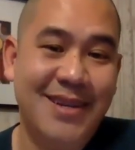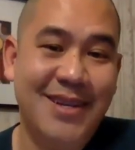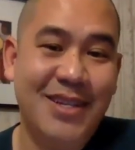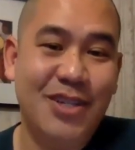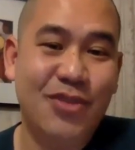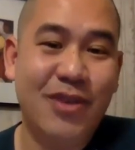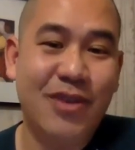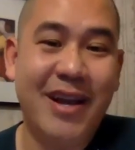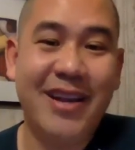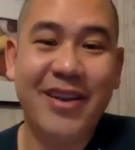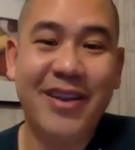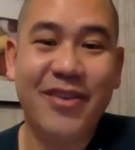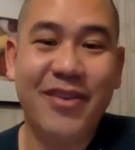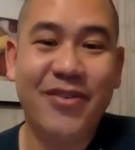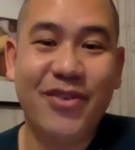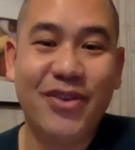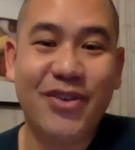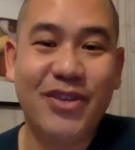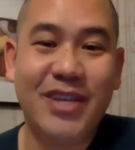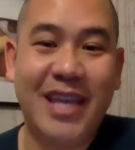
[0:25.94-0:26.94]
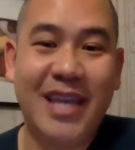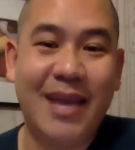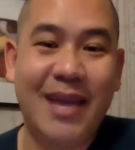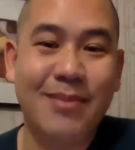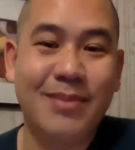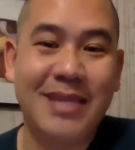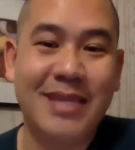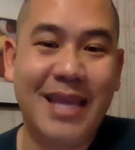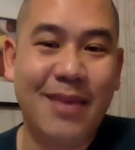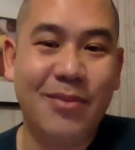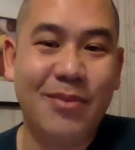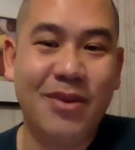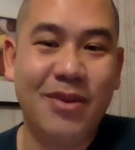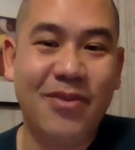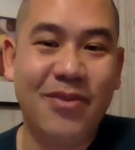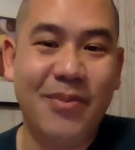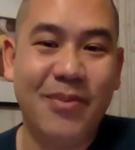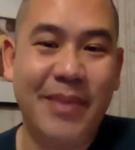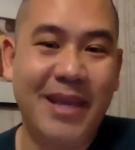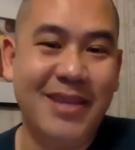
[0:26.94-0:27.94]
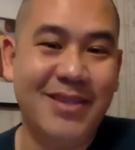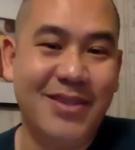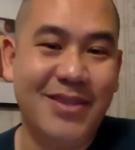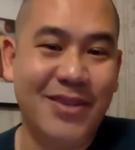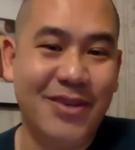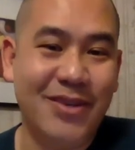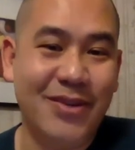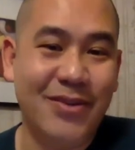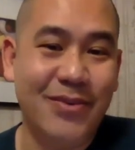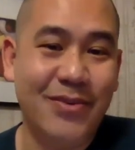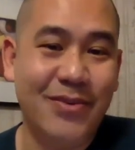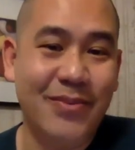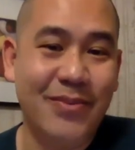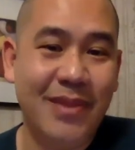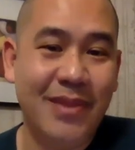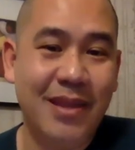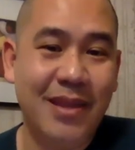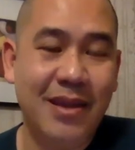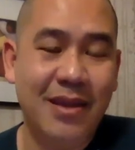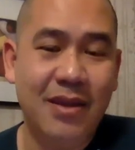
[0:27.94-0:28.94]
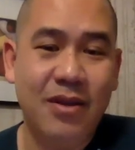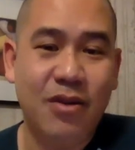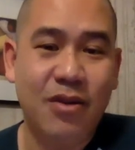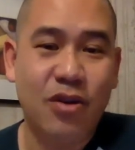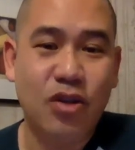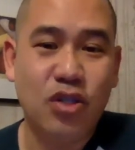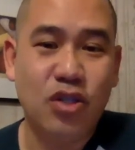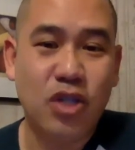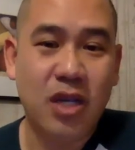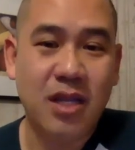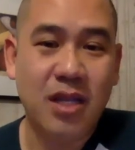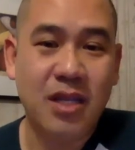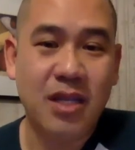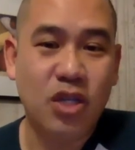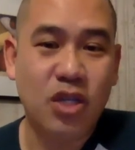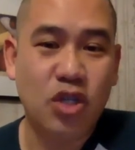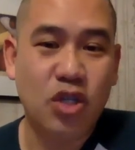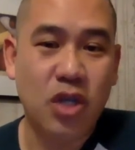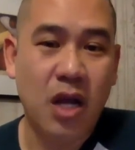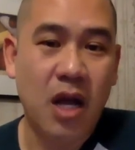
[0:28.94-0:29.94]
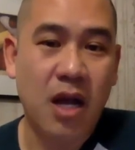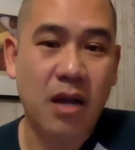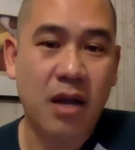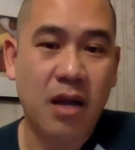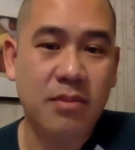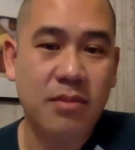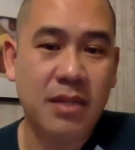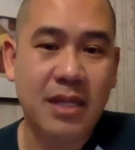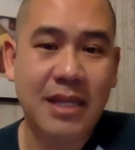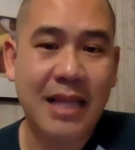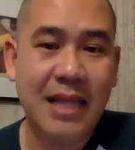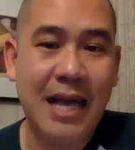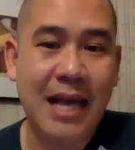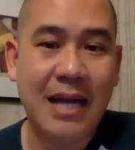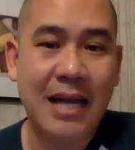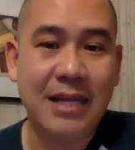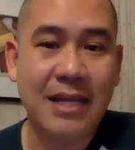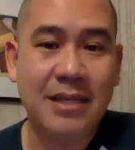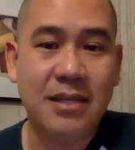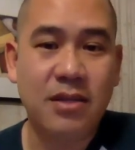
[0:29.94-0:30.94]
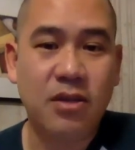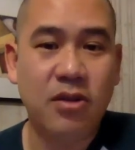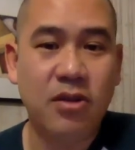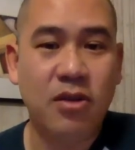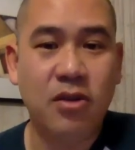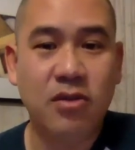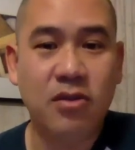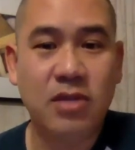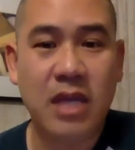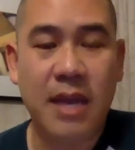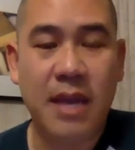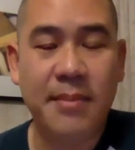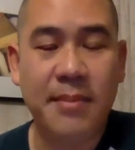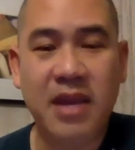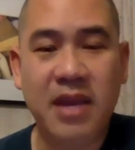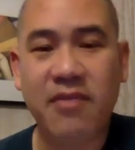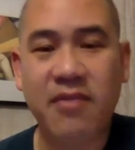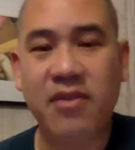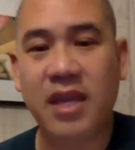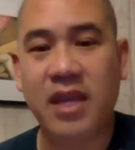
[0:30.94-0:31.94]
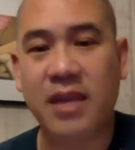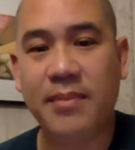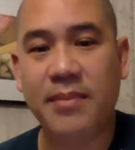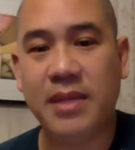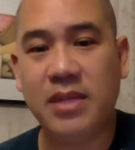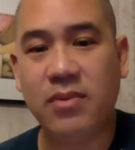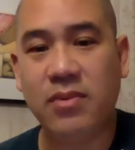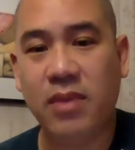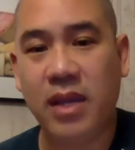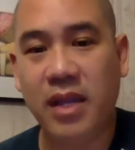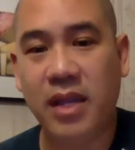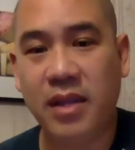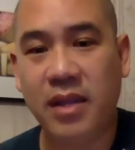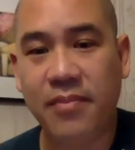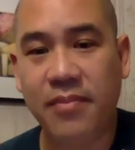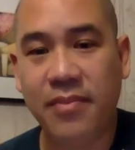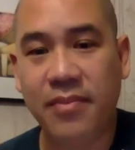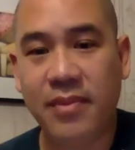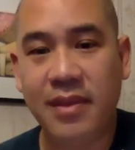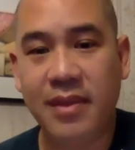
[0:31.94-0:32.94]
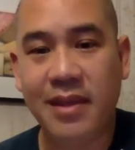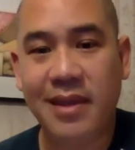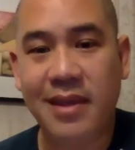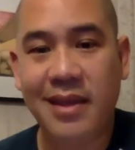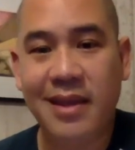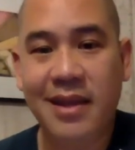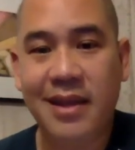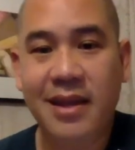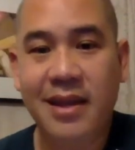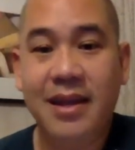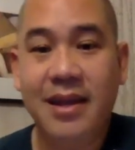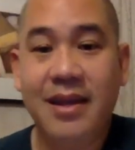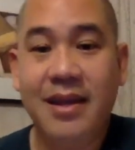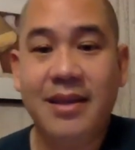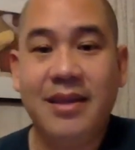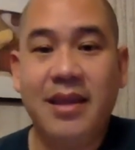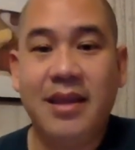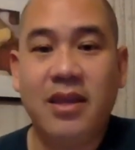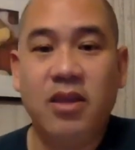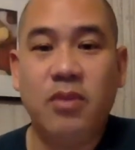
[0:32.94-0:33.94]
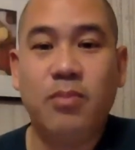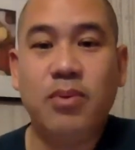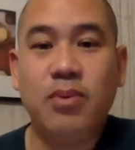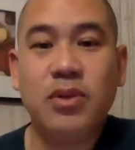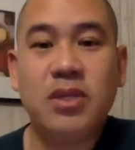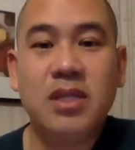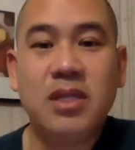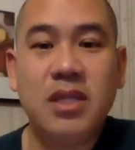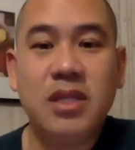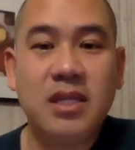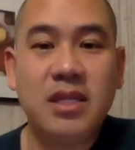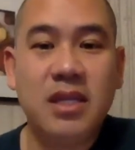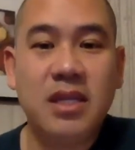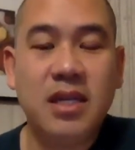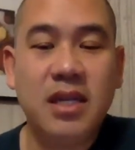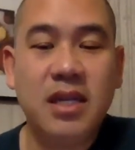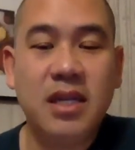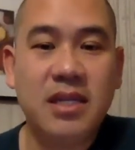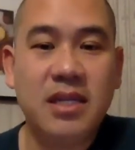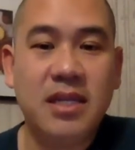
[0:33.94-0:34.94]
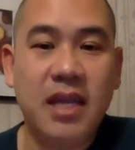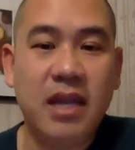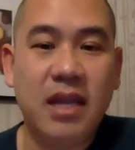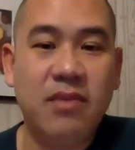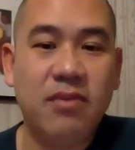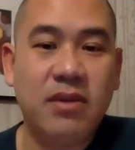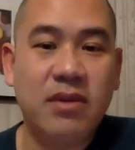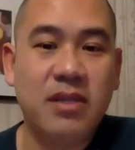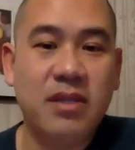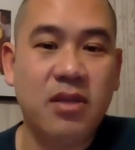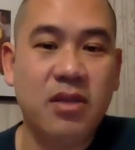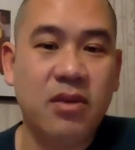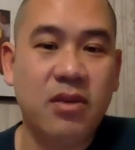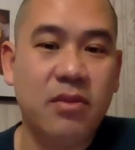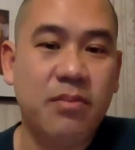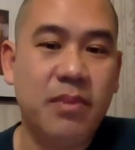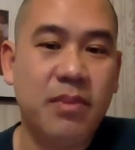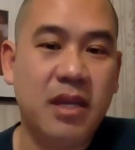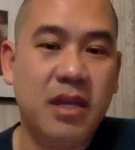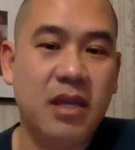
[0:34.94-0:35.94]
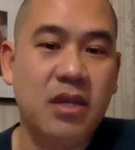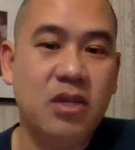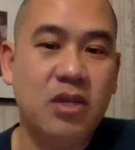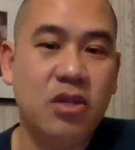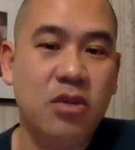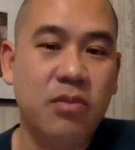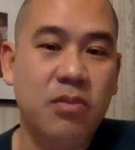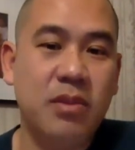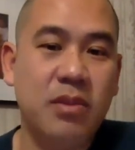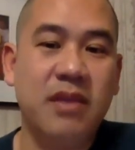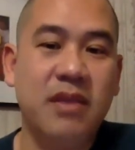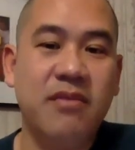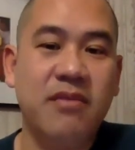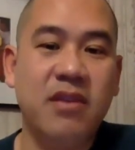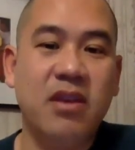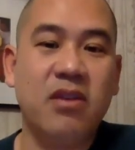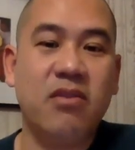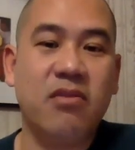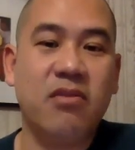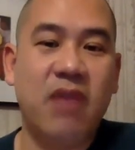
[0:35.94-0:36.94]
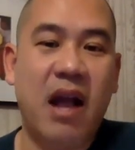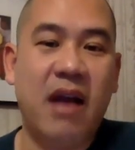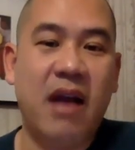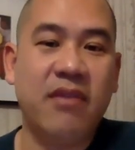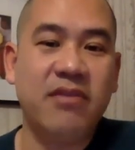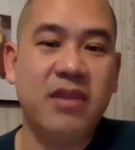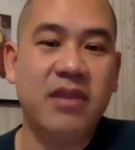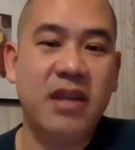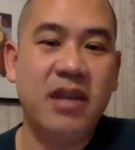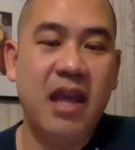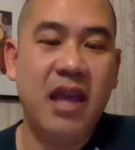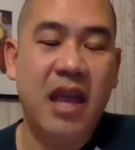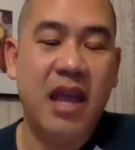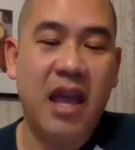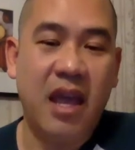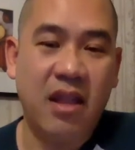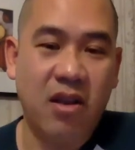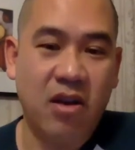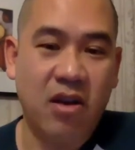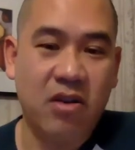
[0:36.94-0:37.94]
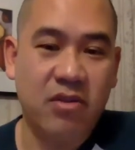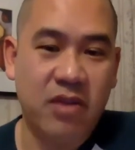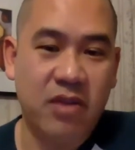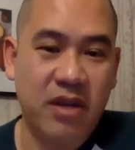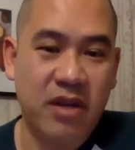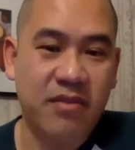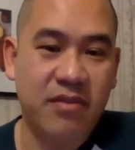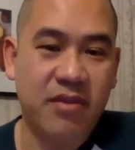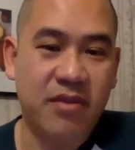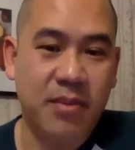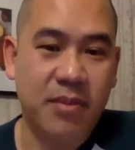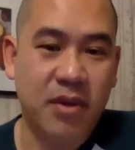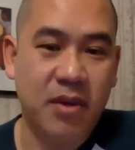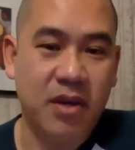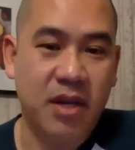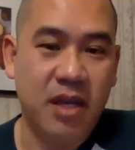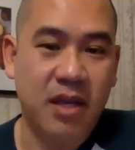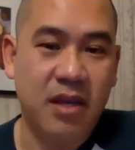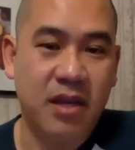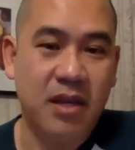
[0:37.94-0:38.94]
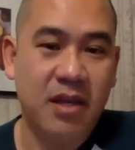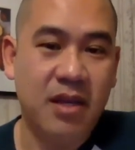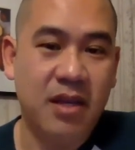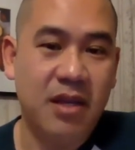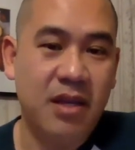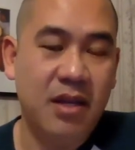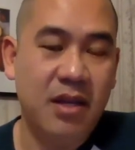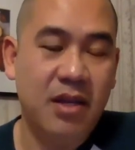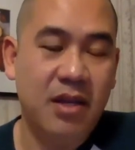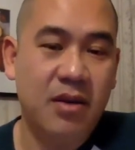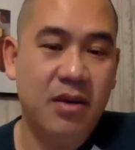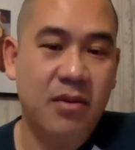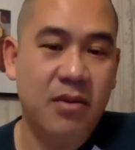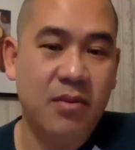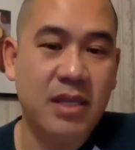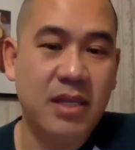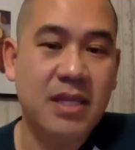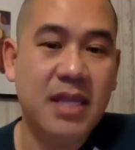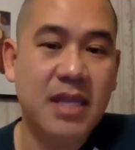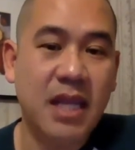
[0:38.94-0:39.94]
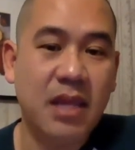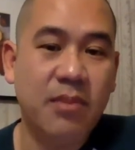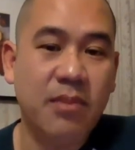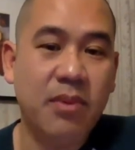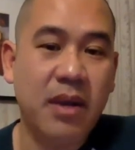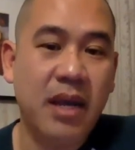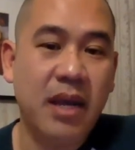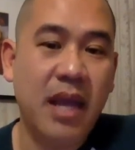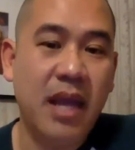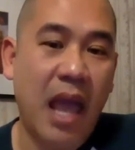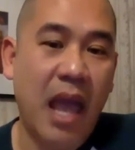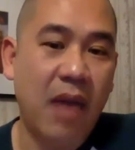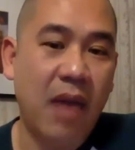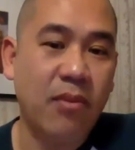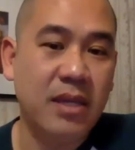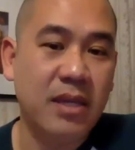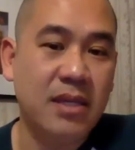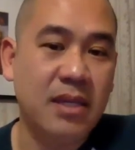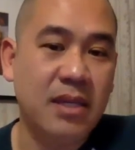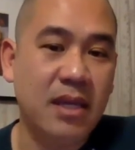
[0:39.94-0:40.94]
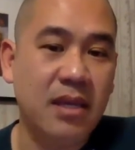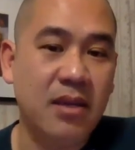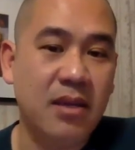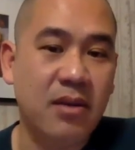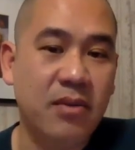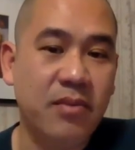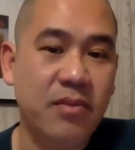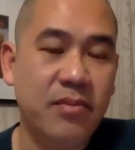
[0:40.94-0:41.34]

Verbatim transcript: trying your first yam sandwich from A2 or juggling jobs, class, studio time, and everything in between. Yet you persisted and stayed resolute because you believed in your craft and our creative community. We celebrate and we see you.